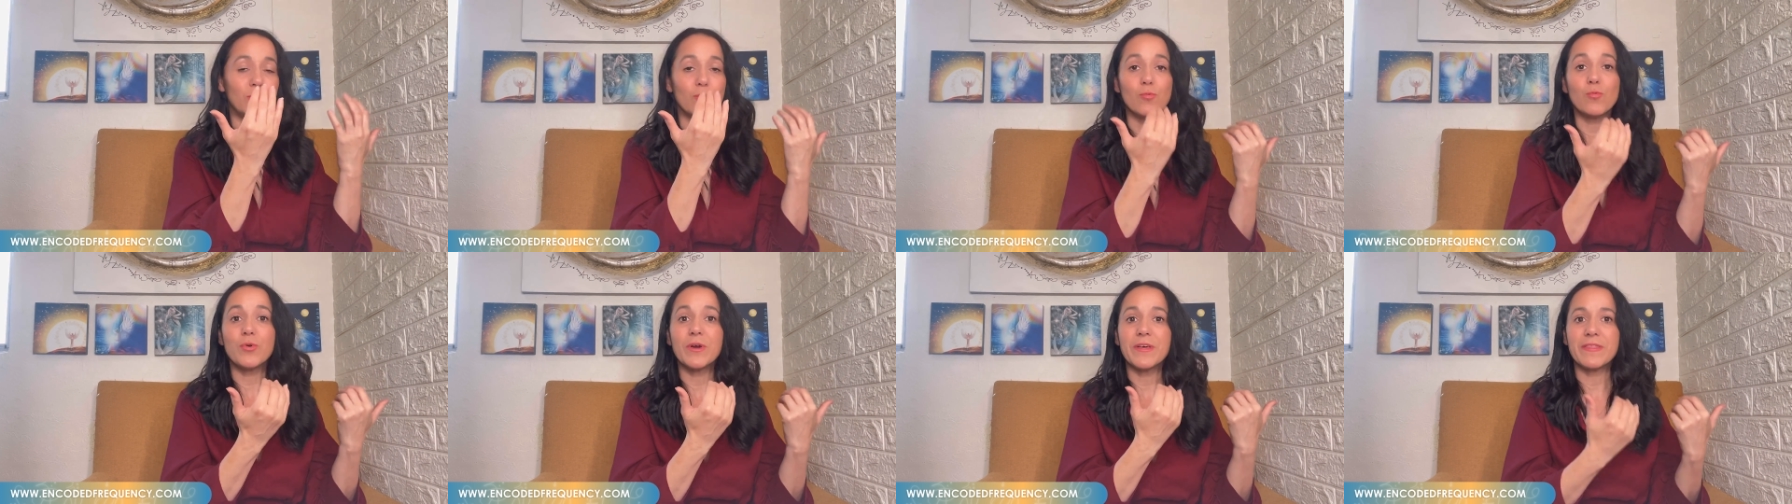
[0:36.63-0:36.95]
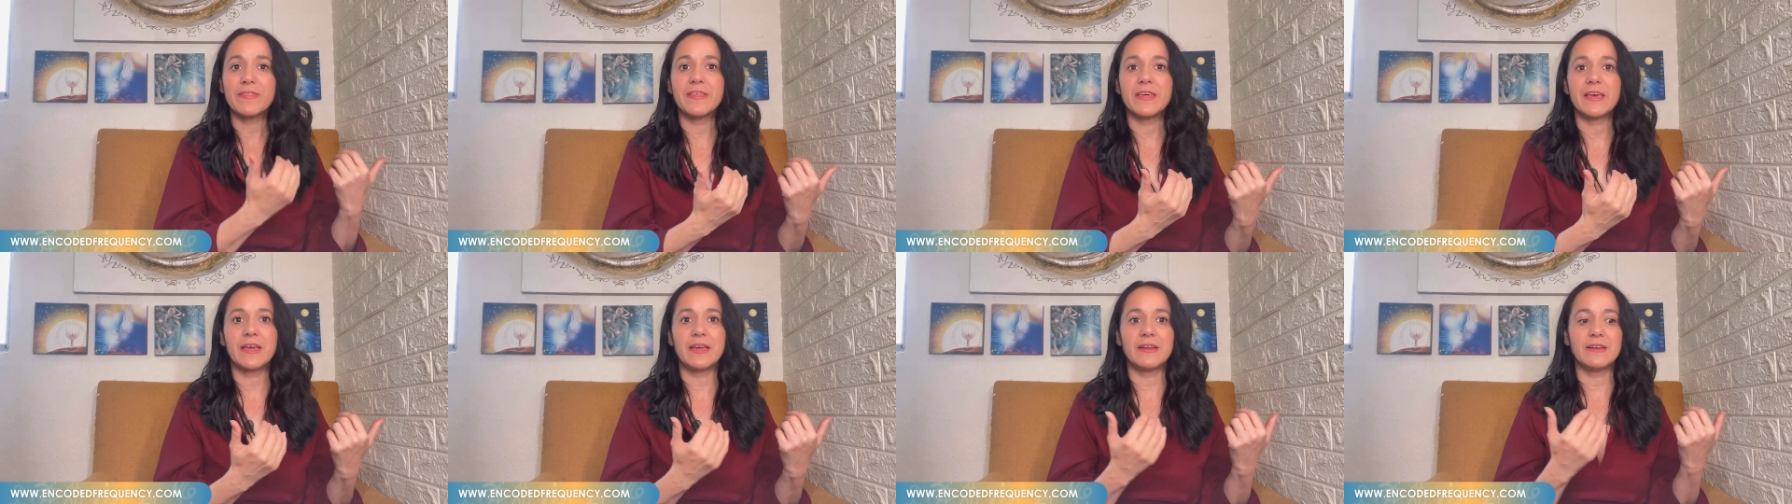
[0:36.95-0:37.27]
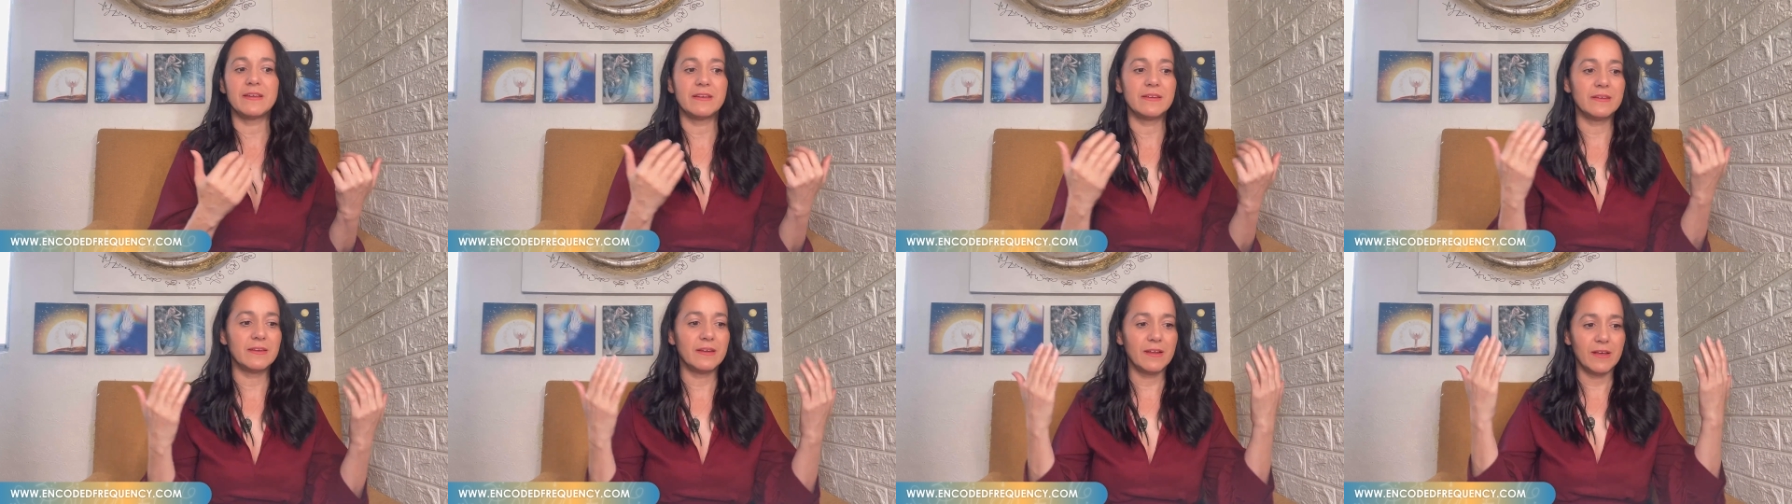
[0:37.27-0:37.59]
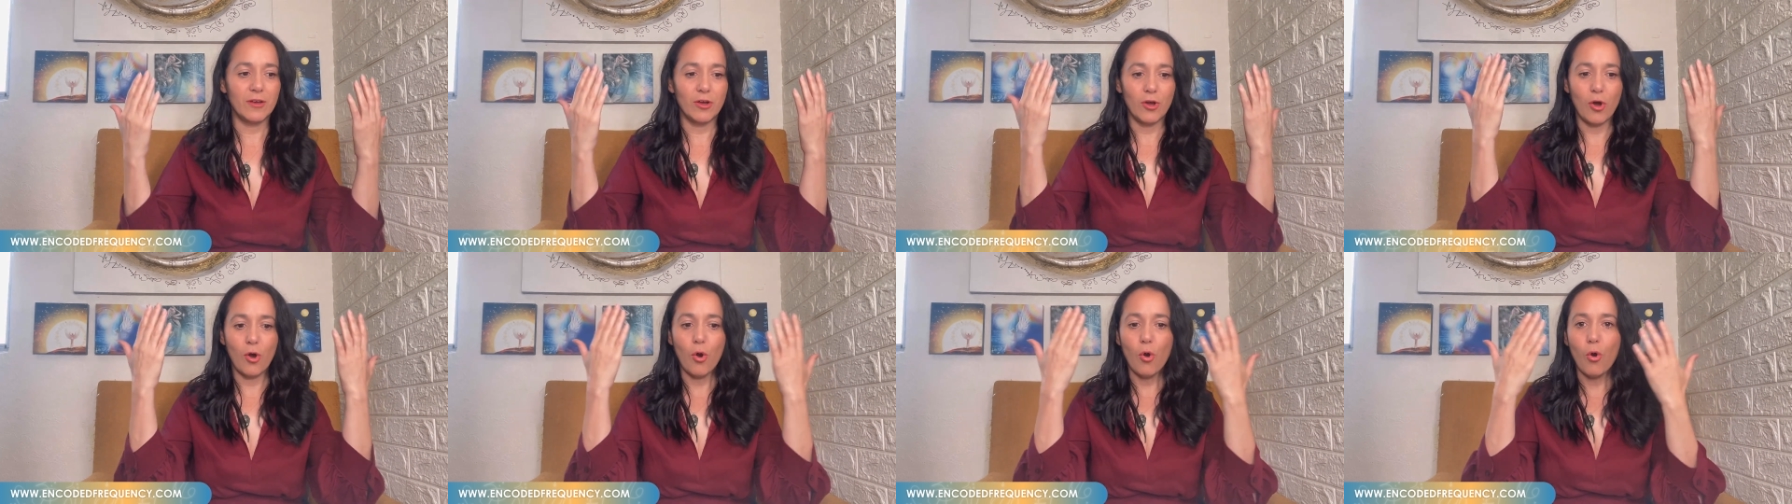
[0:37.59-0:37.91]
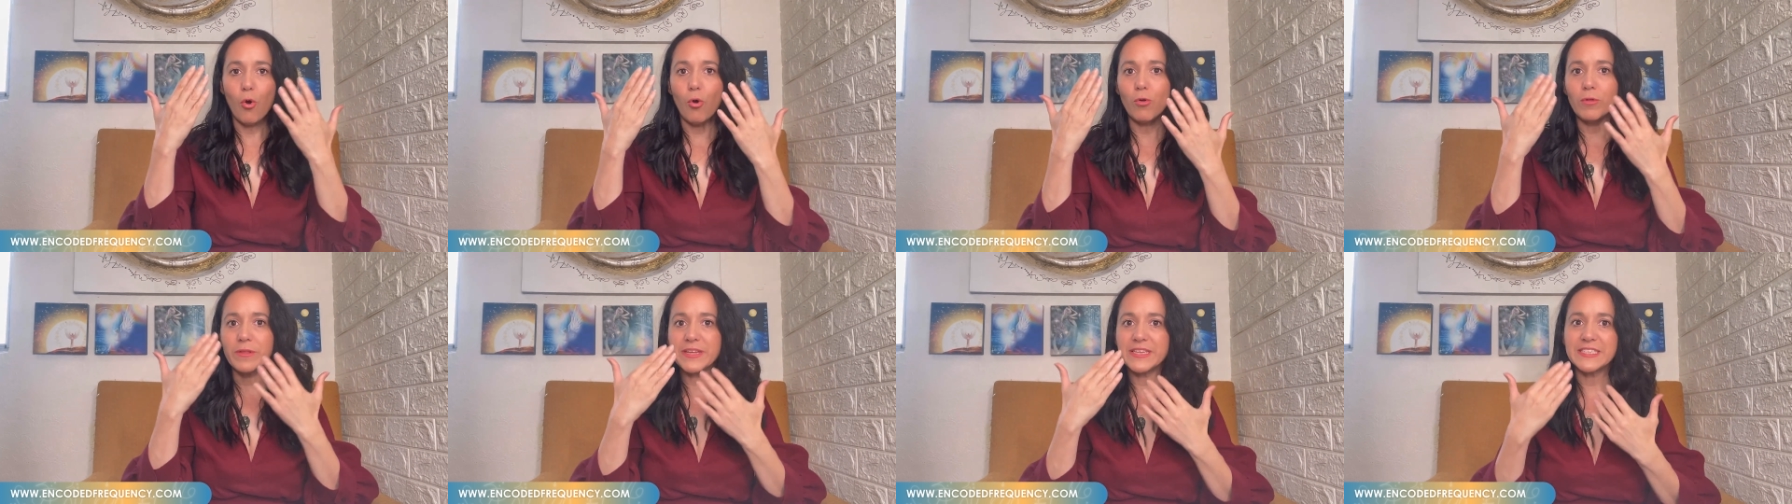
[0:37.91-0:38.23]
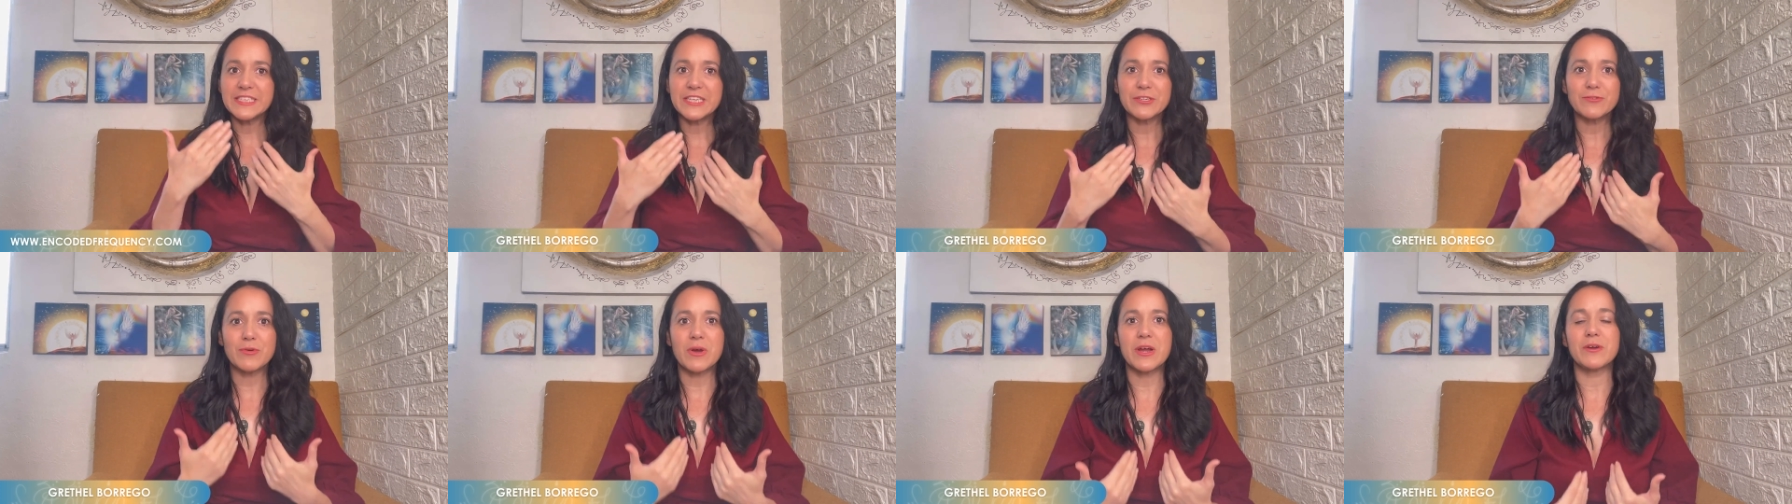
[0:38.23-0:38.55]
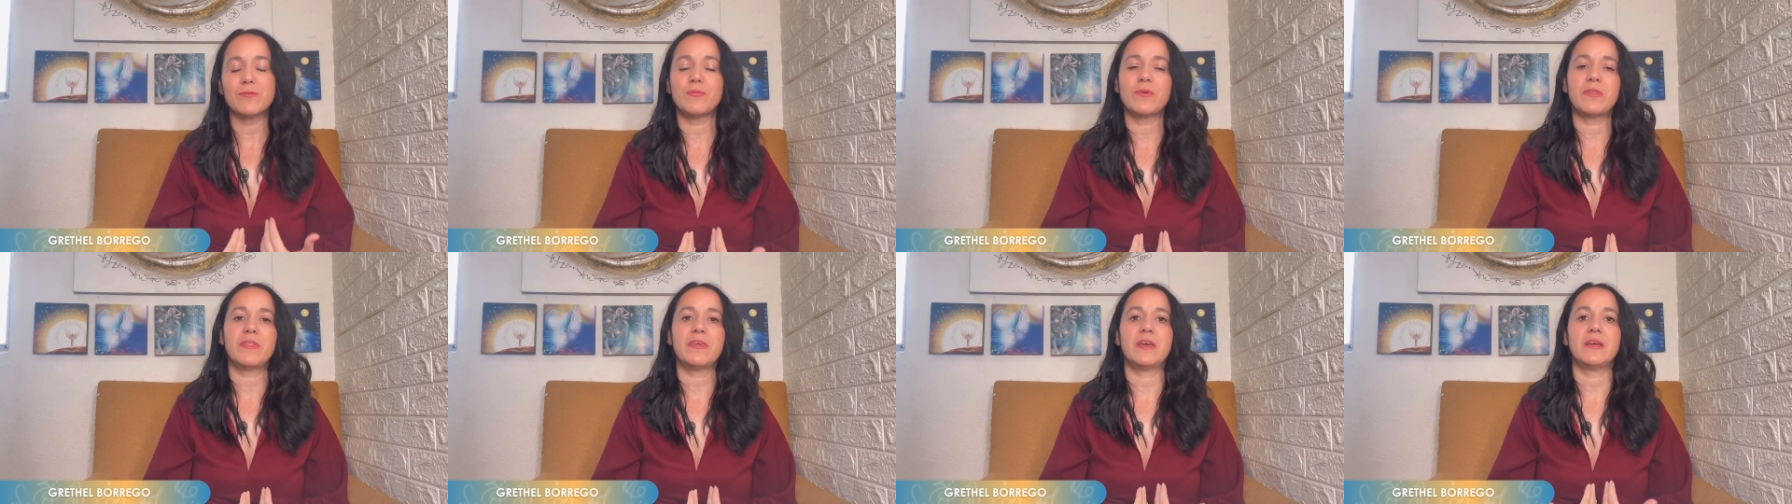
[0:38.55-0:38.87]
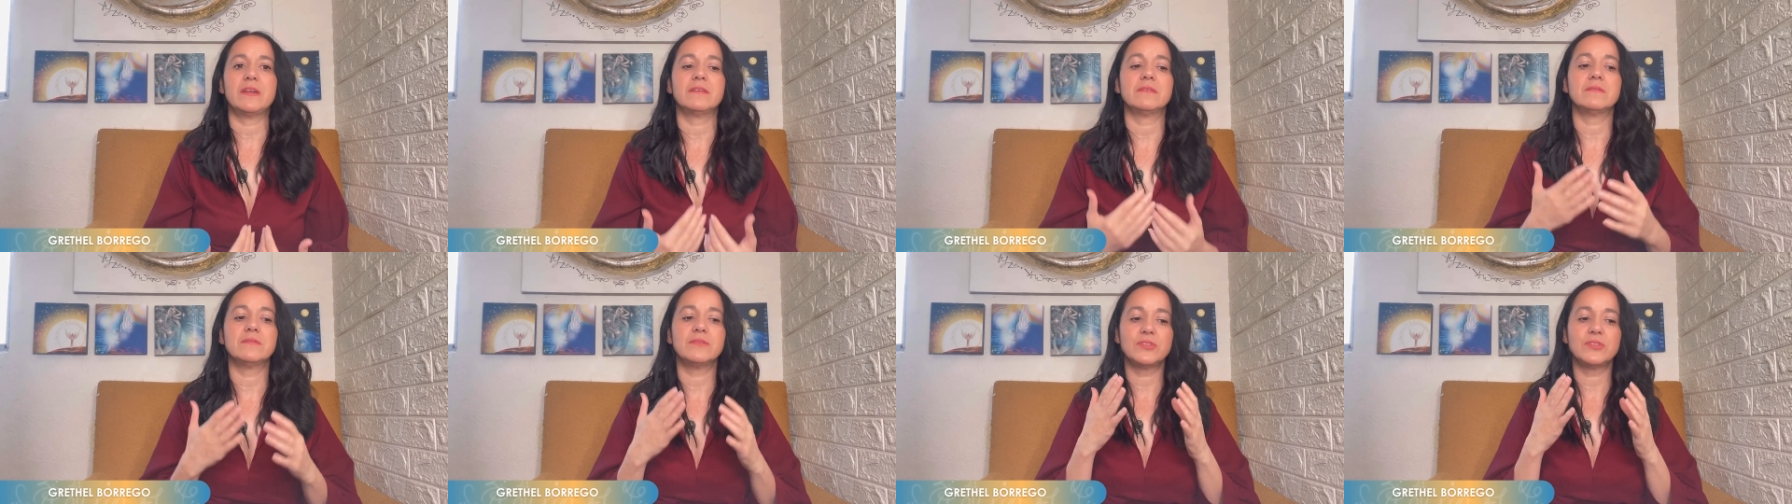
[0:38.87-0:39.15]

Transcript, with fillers: within all integrate within.